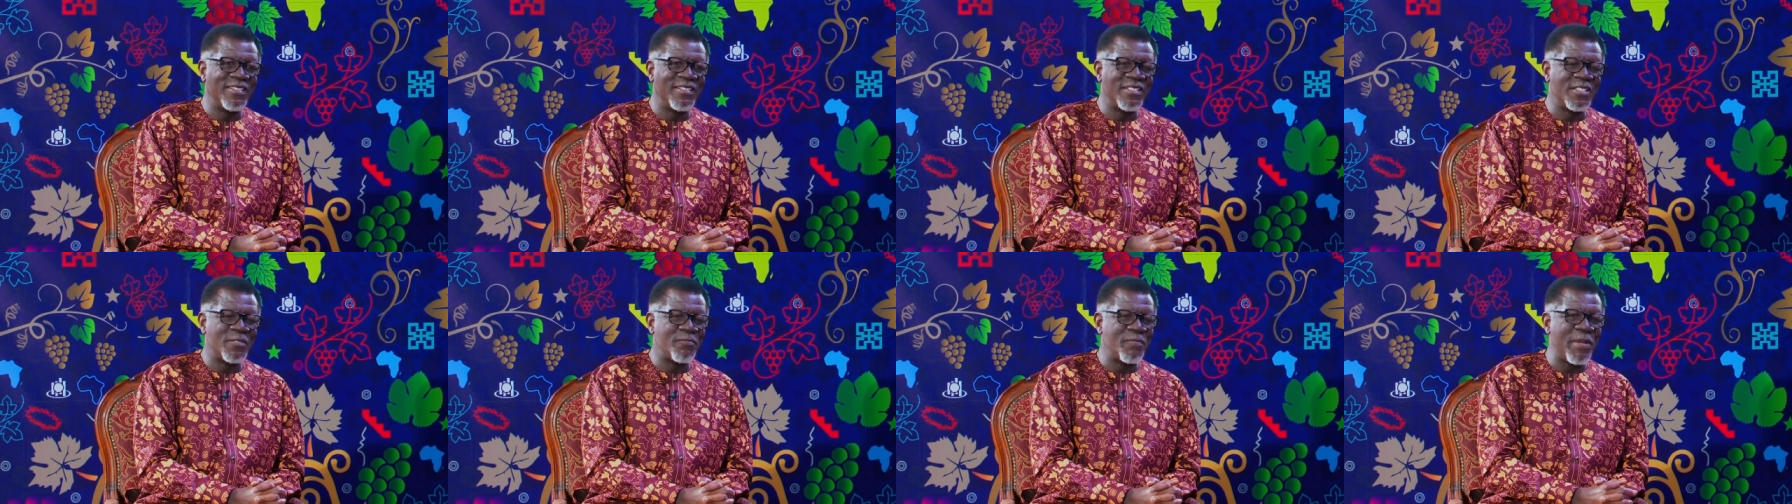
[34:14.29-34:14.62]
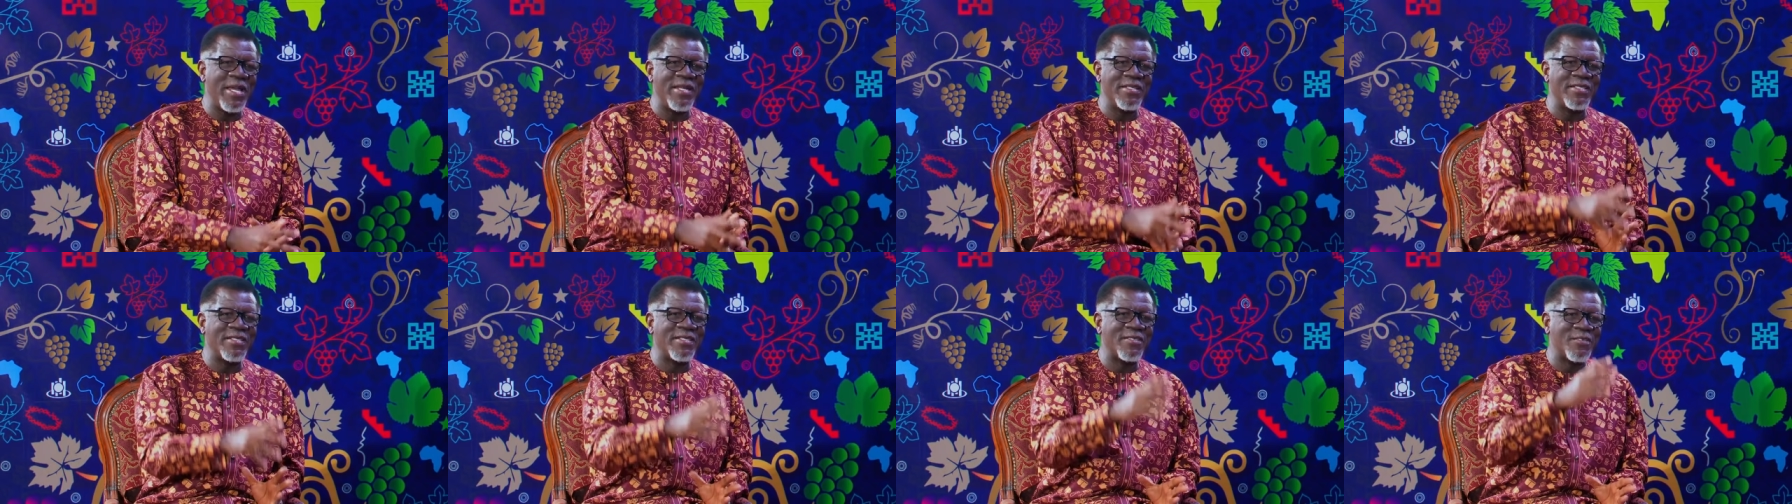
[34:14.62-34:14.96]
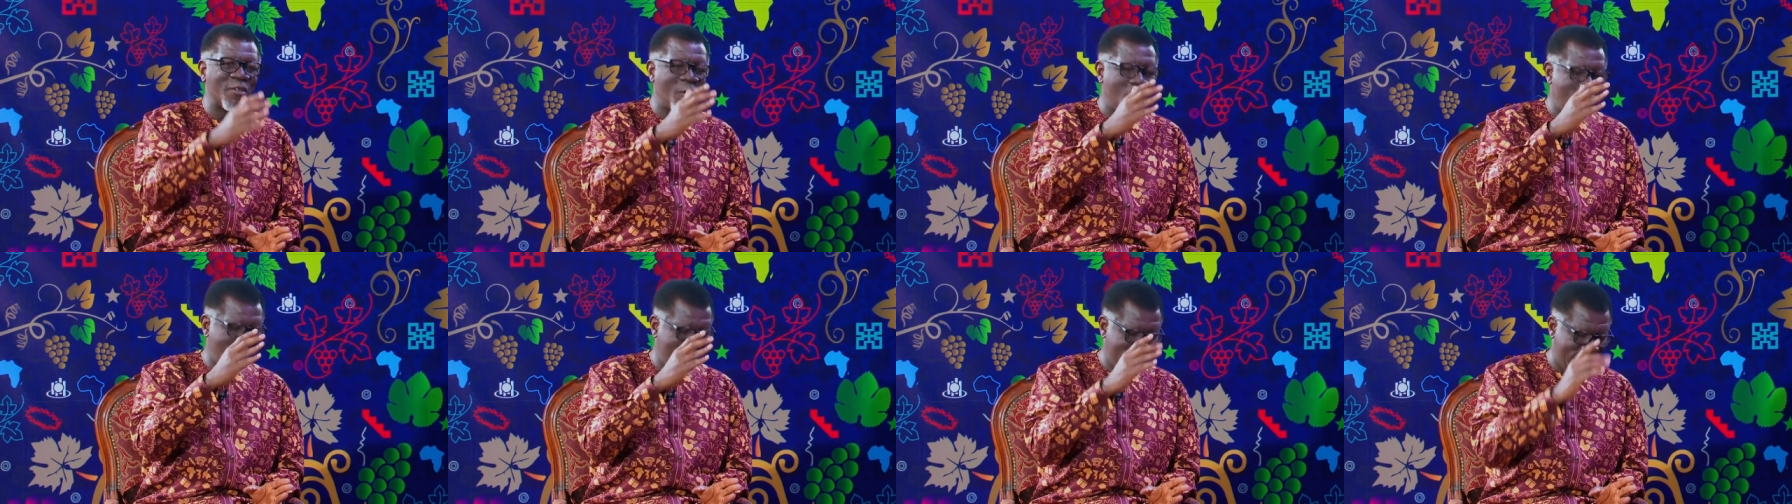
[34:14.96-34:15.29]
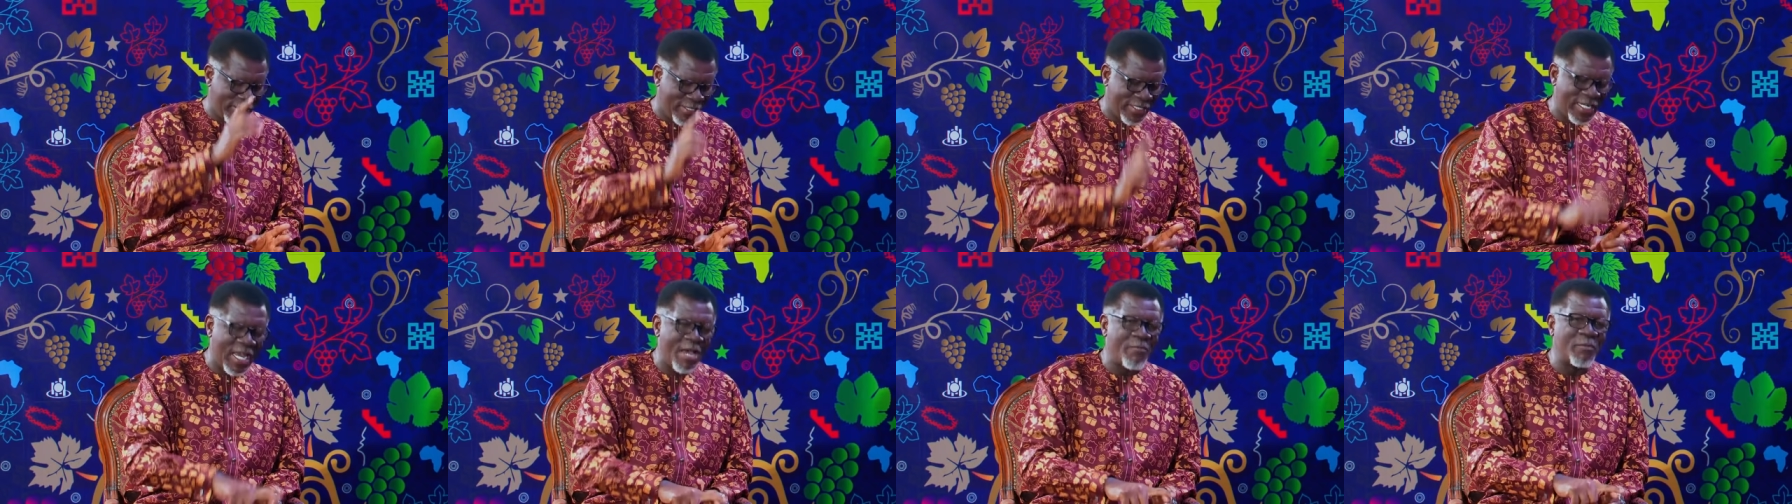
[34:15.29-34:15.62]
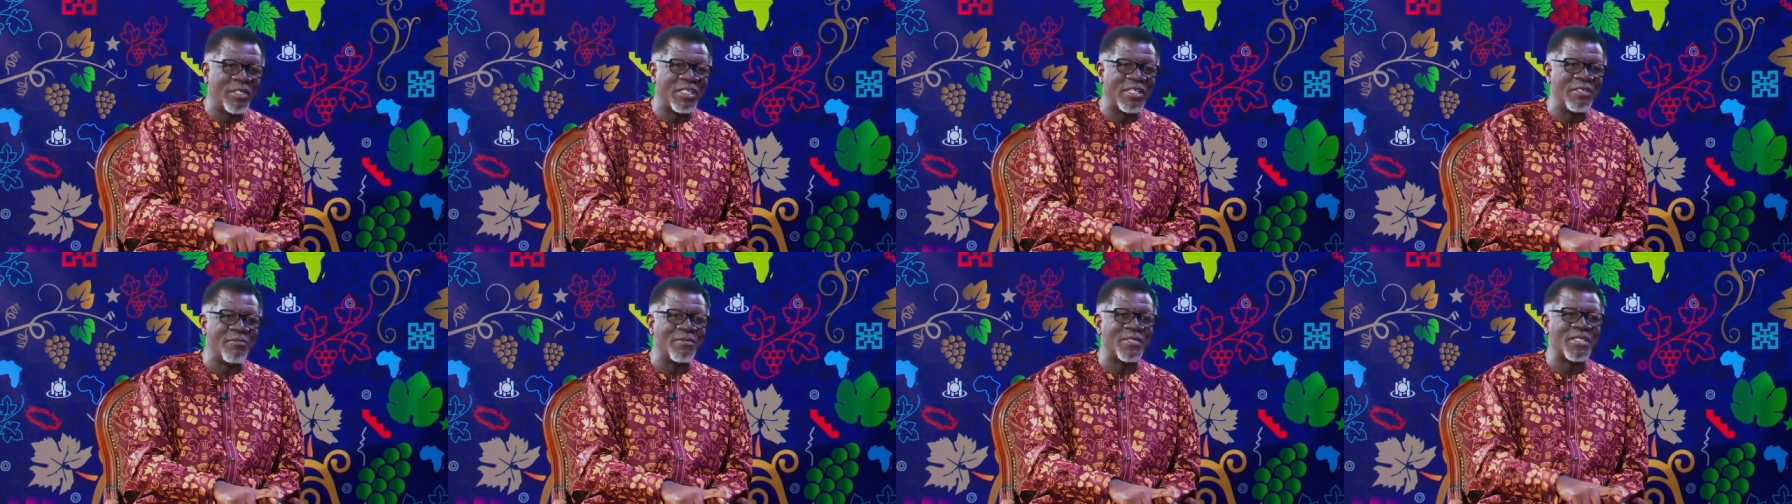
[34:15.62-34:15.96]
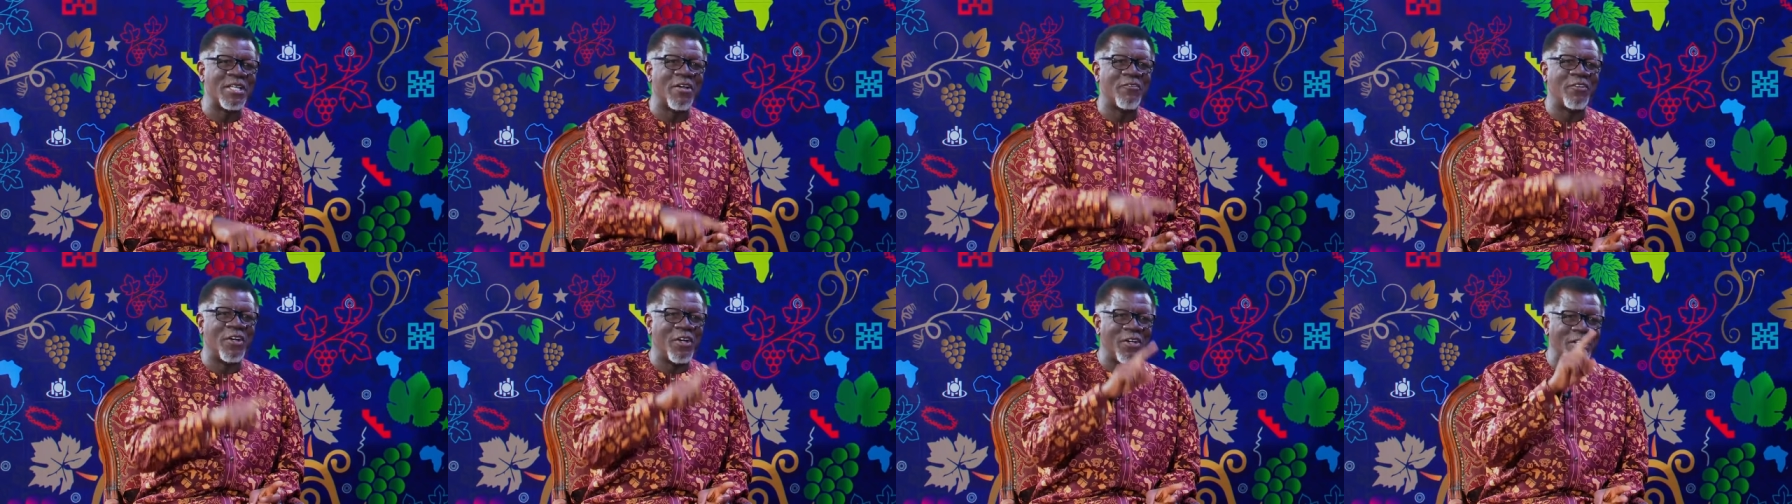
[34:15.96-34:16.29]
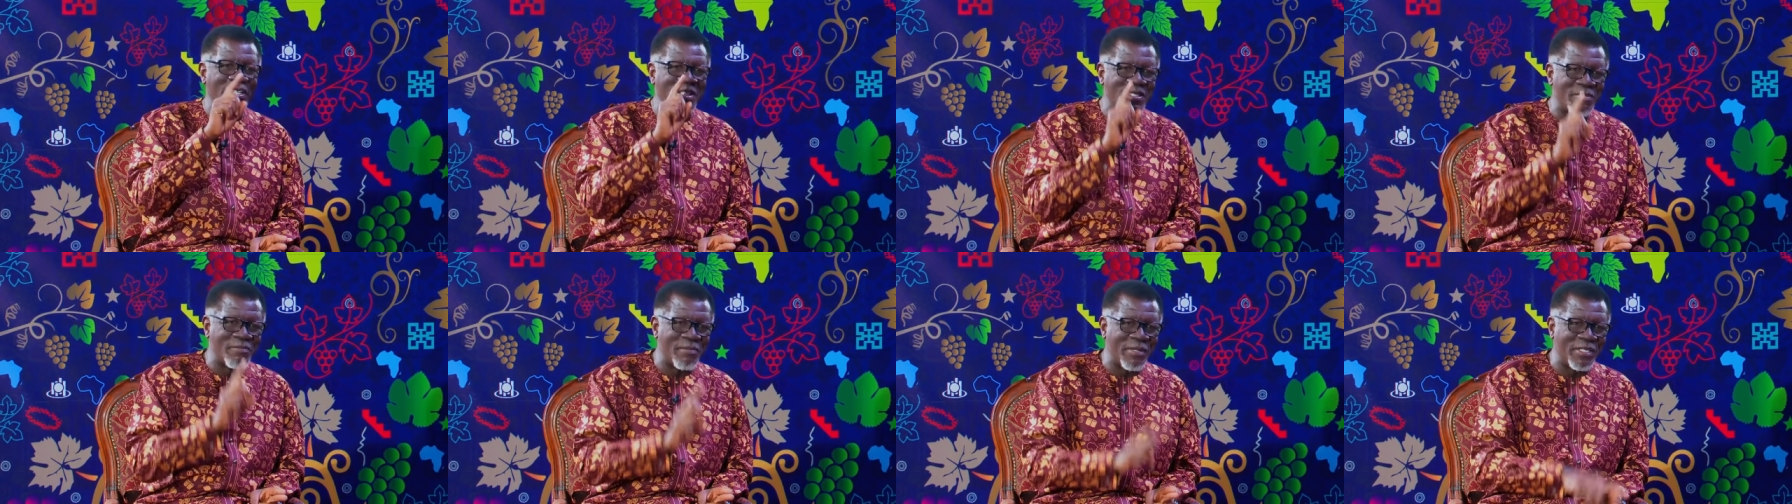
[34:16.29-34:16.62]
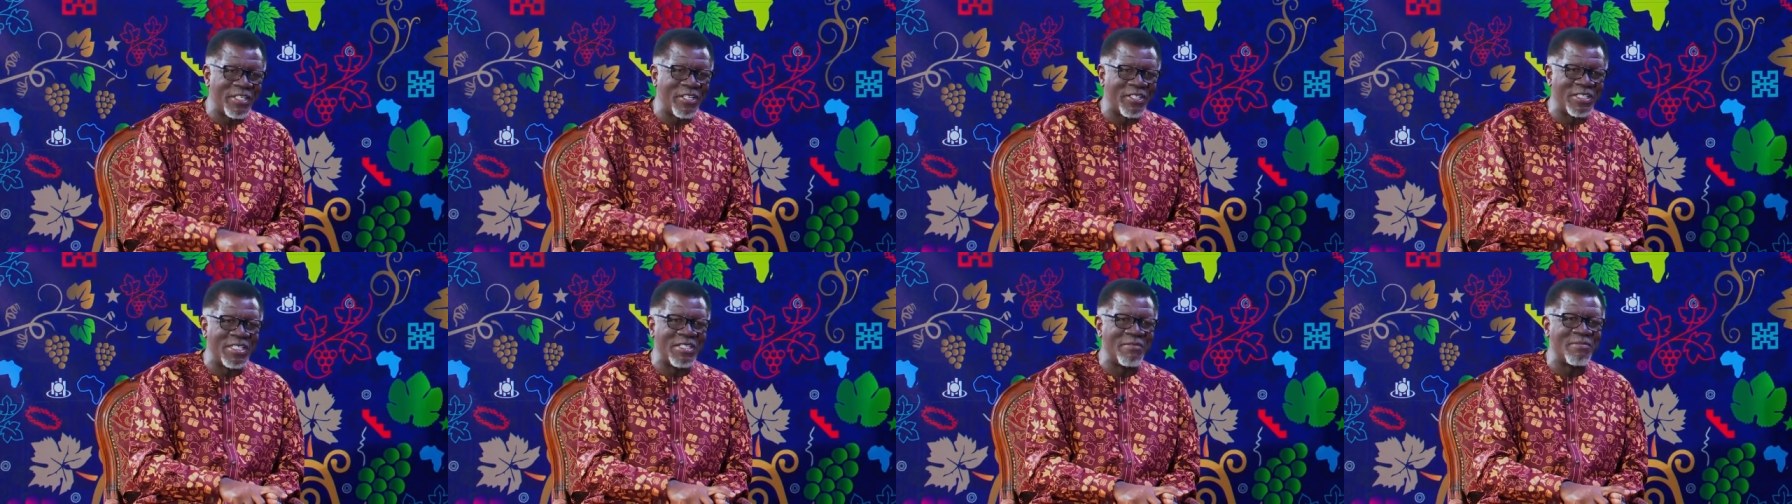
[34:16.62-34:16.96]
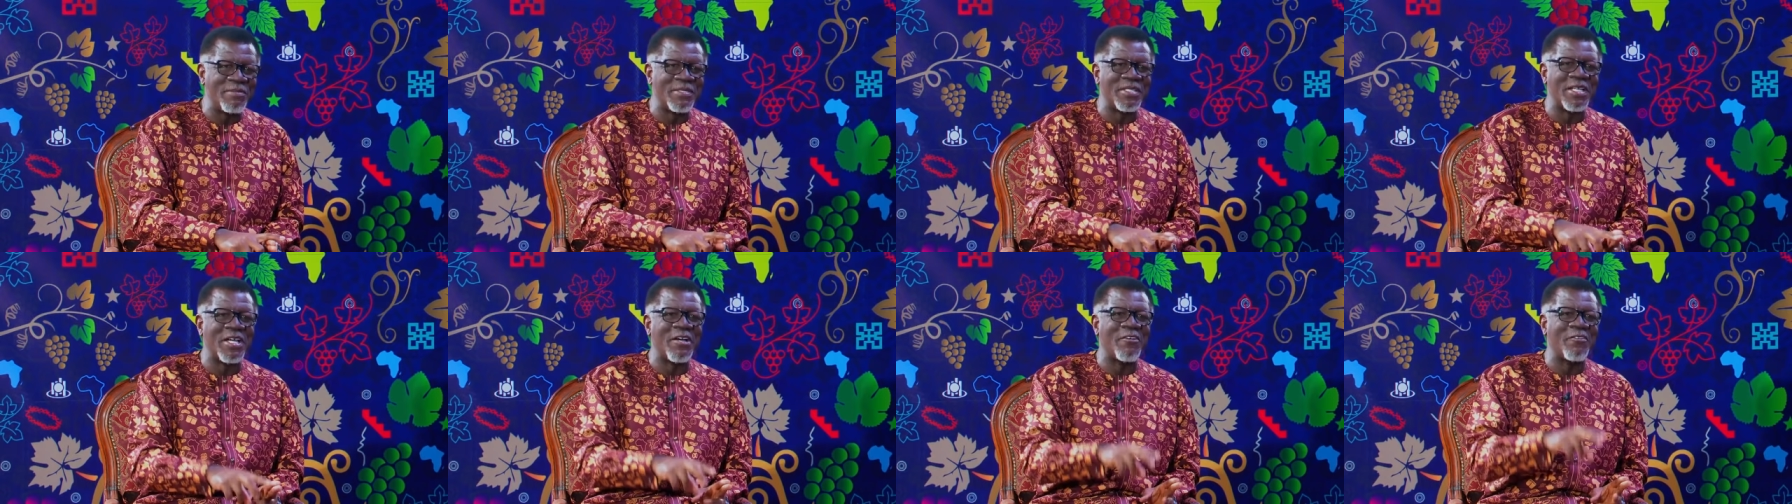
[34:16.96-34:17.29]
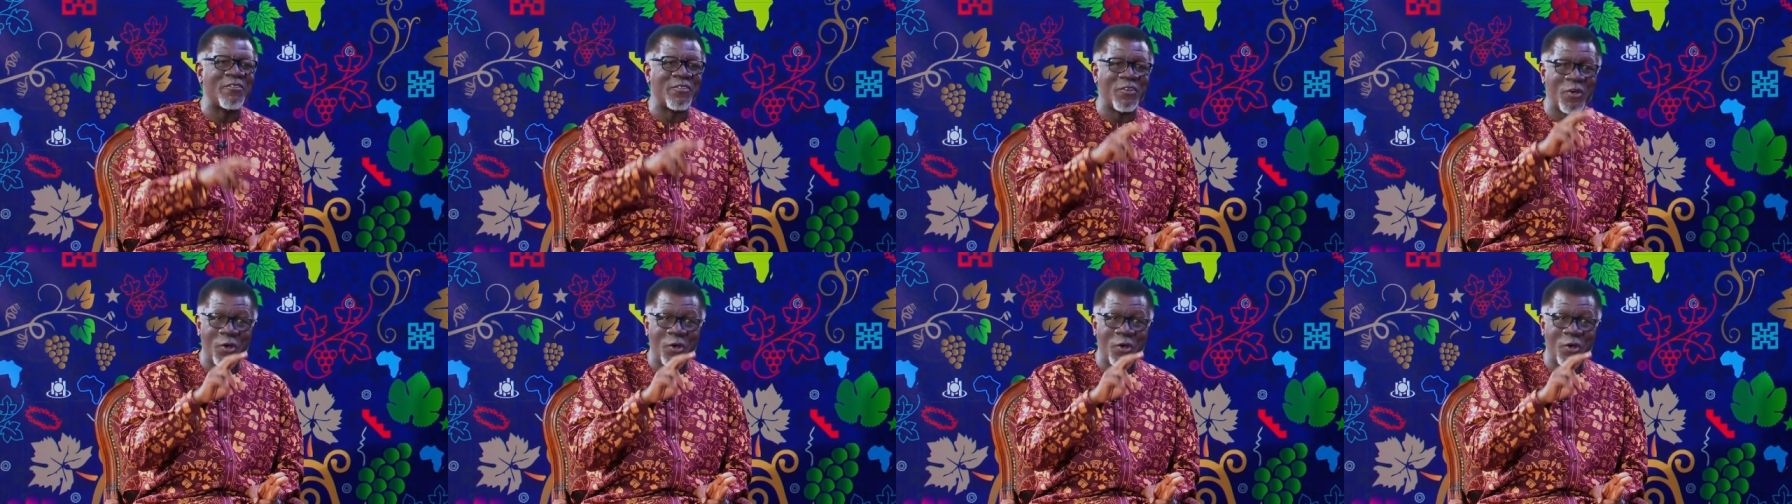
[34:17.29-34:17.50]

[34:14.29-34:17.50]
Spends all his time on himself, all his money on himself,